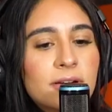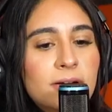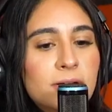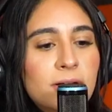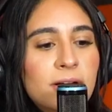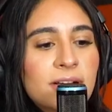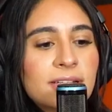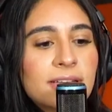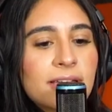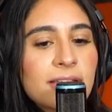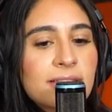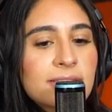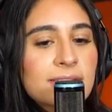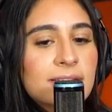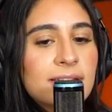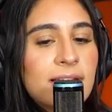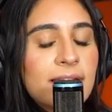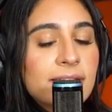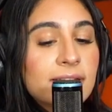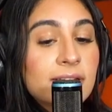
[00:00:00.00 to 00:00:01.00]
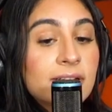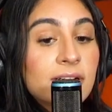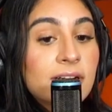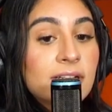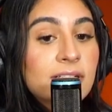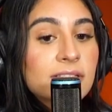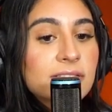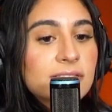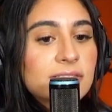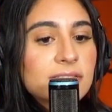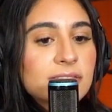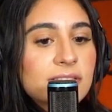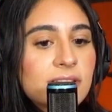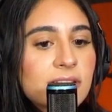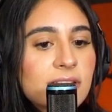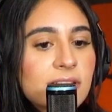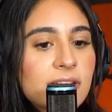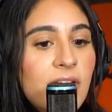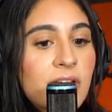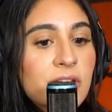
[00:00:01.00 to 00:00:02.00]
uh, against like uh,
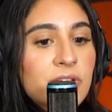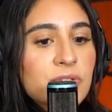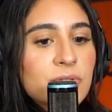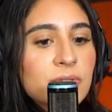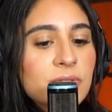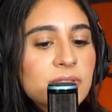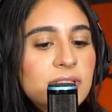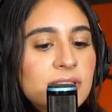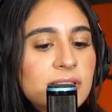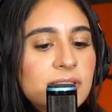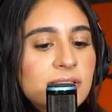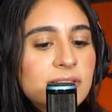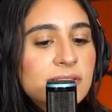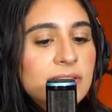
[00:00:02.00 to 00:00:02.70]
casually